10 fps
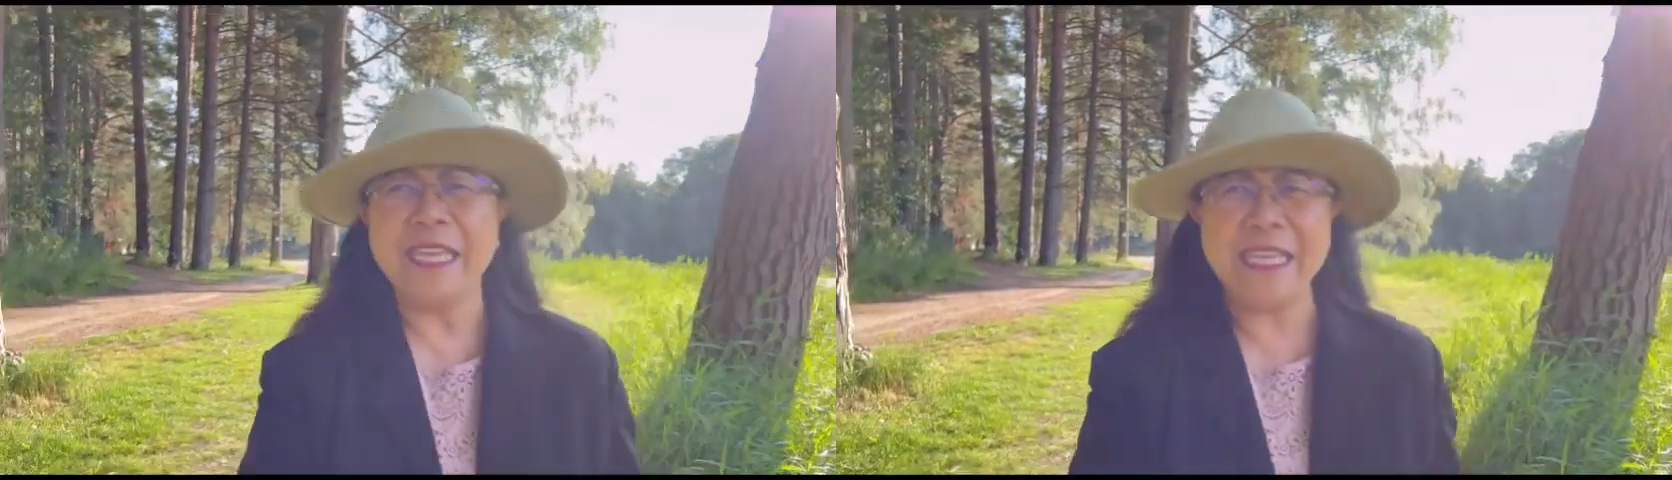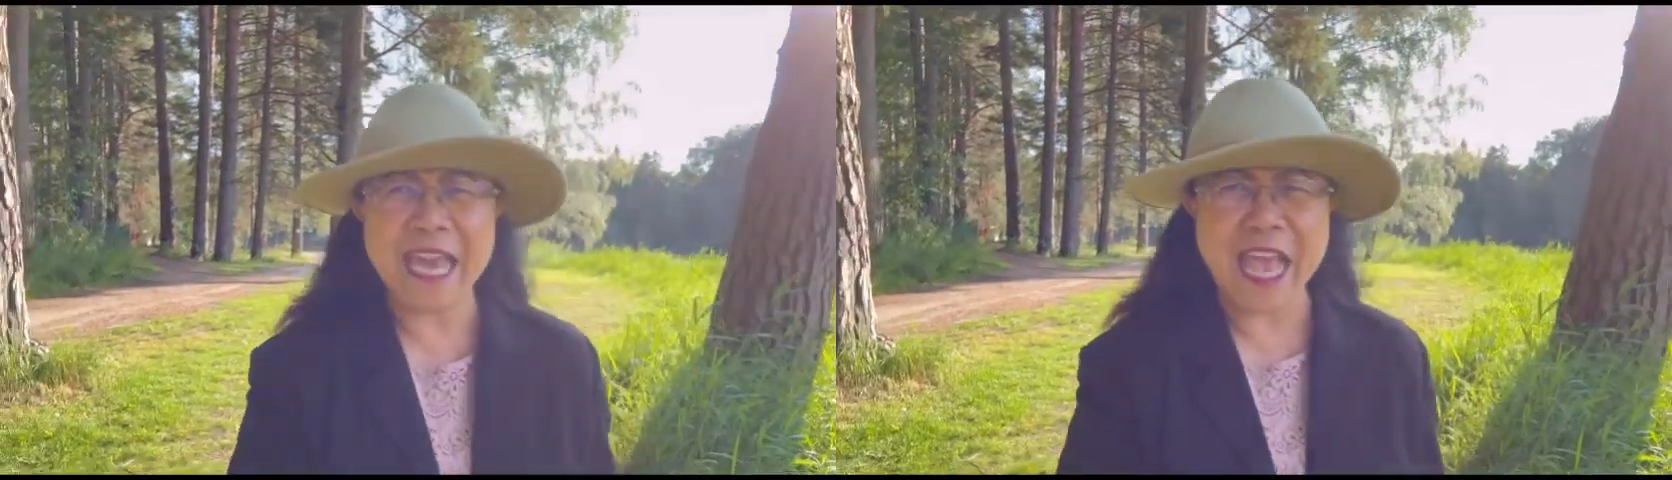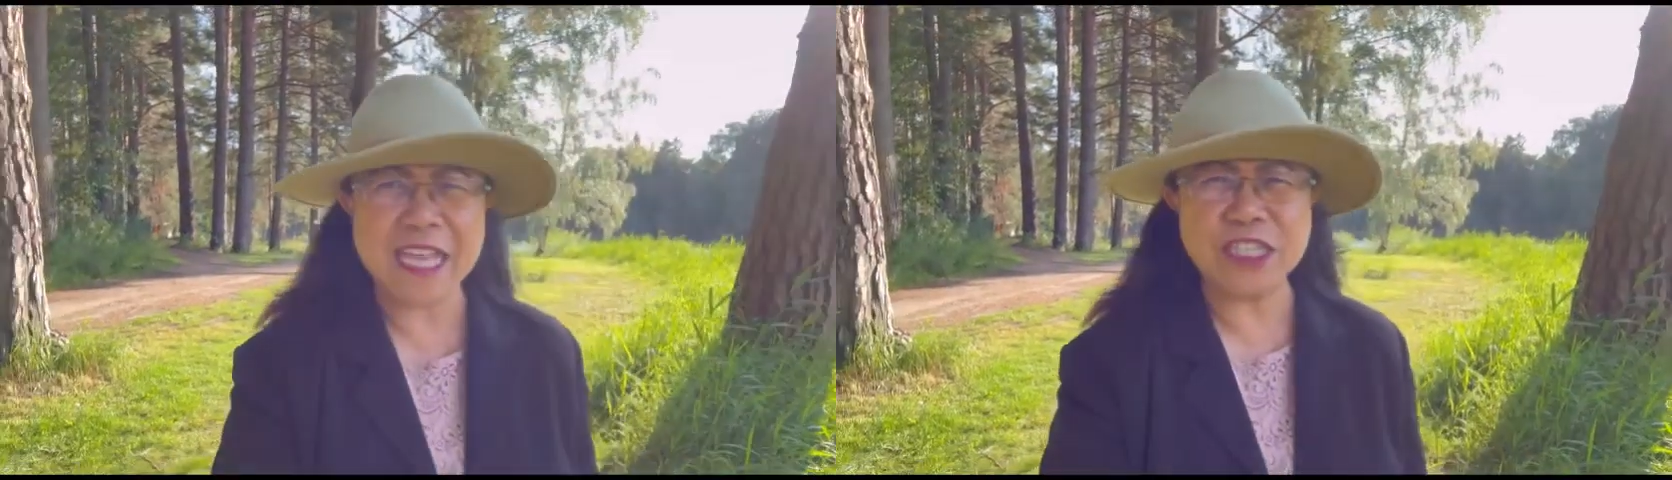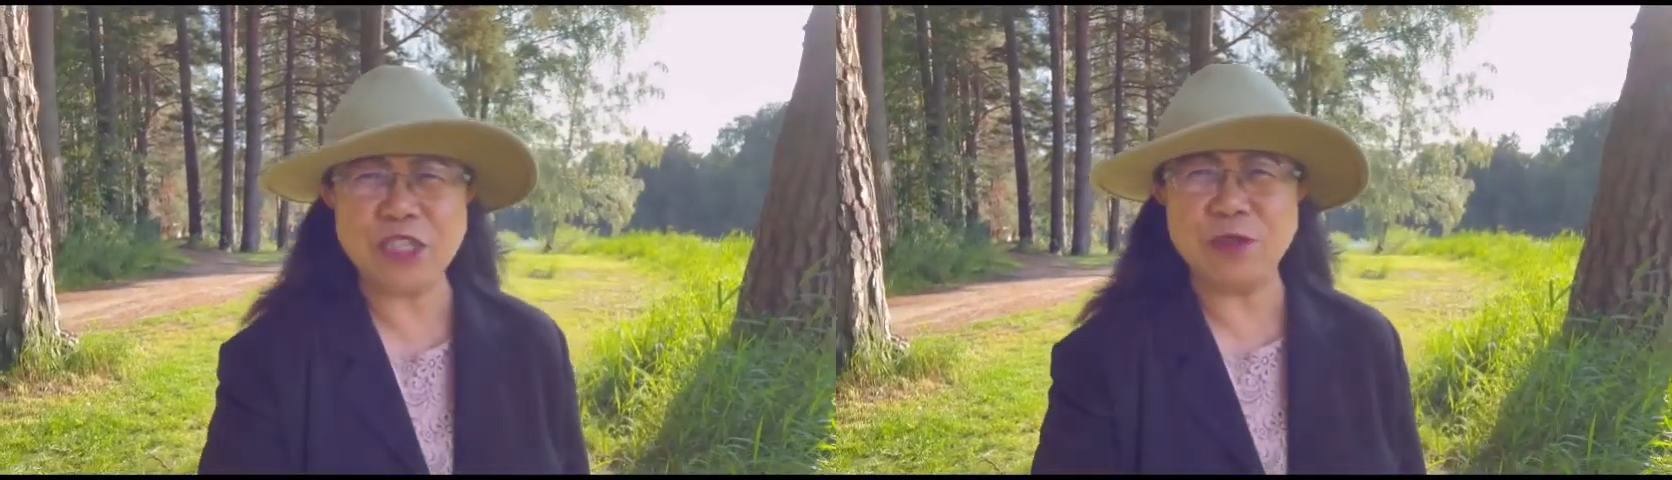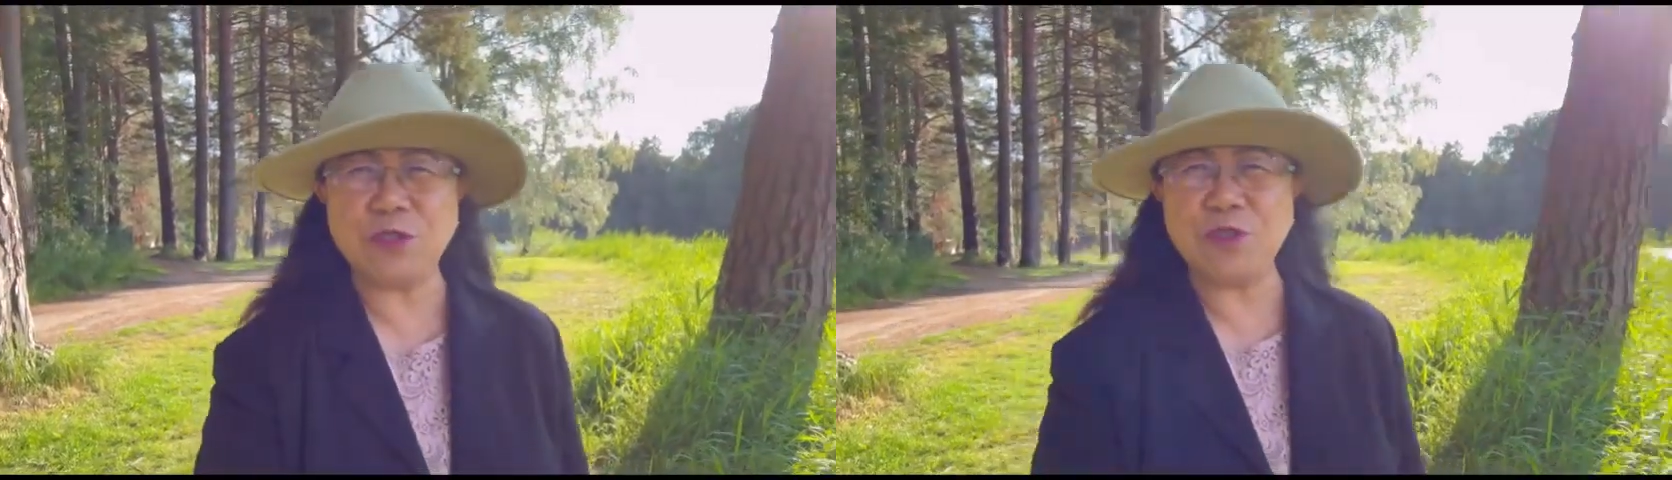
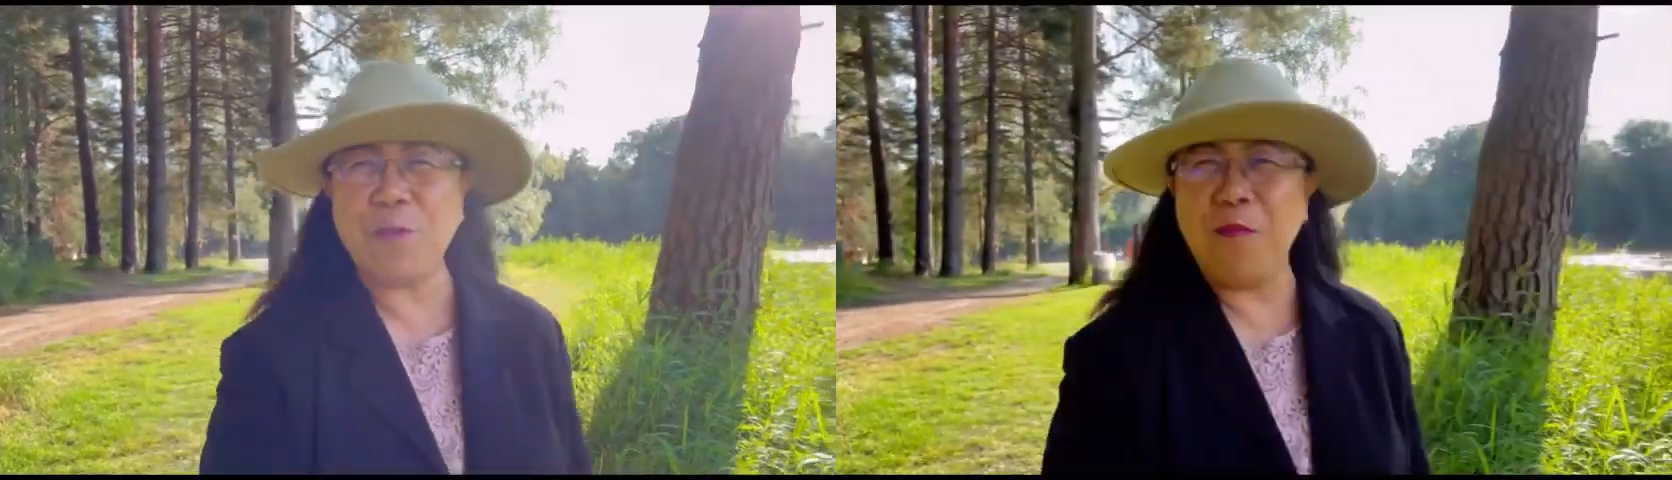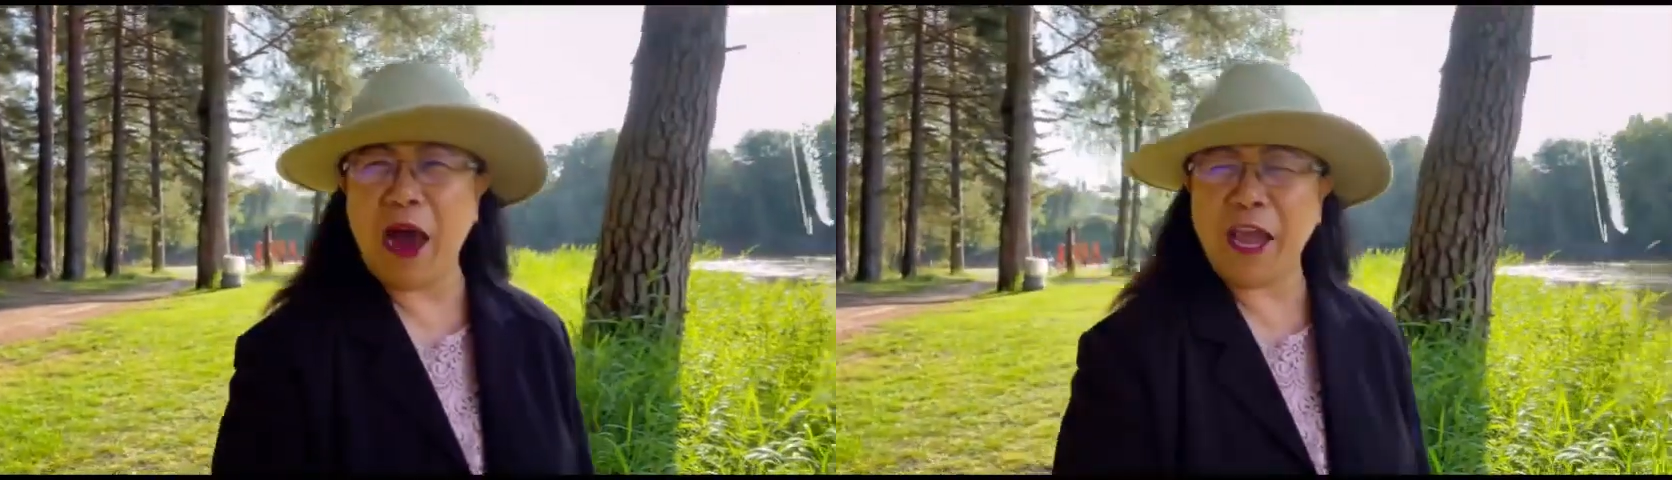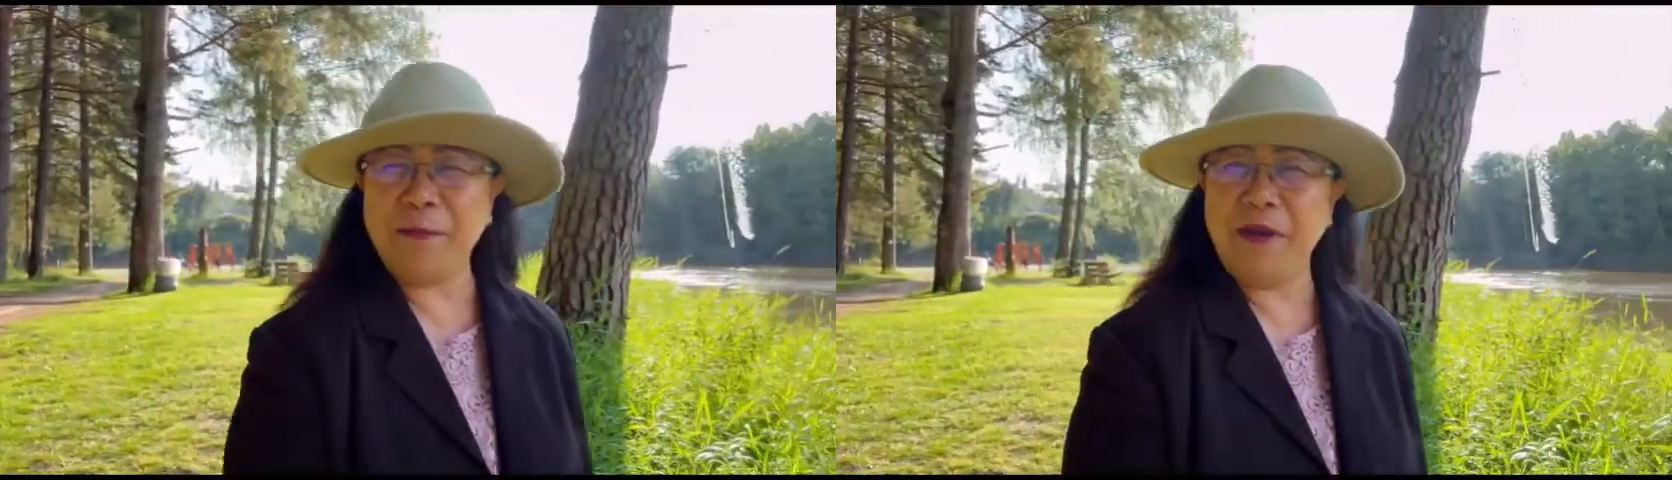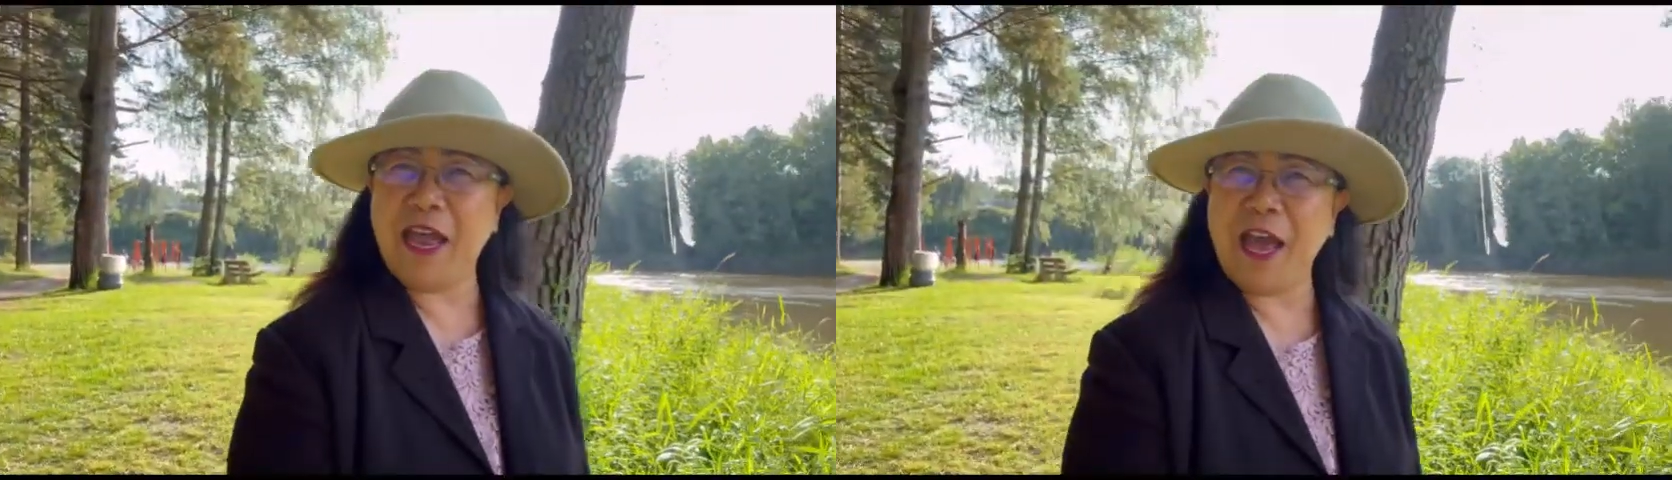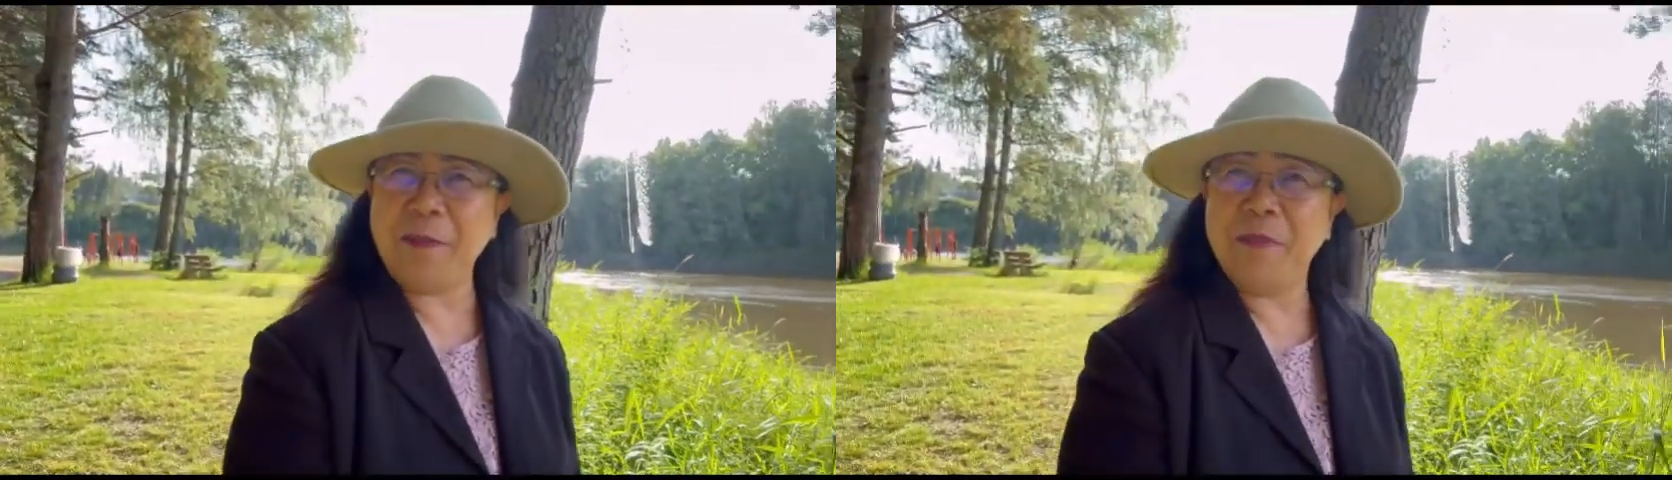Yes, to survive
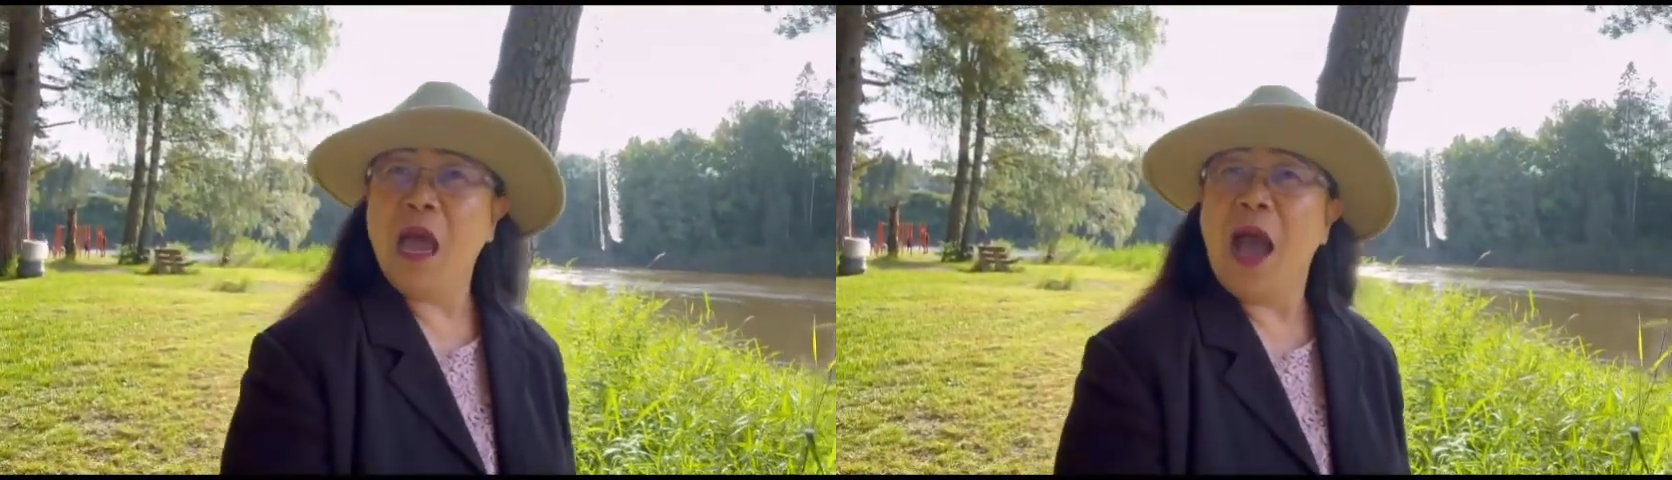life,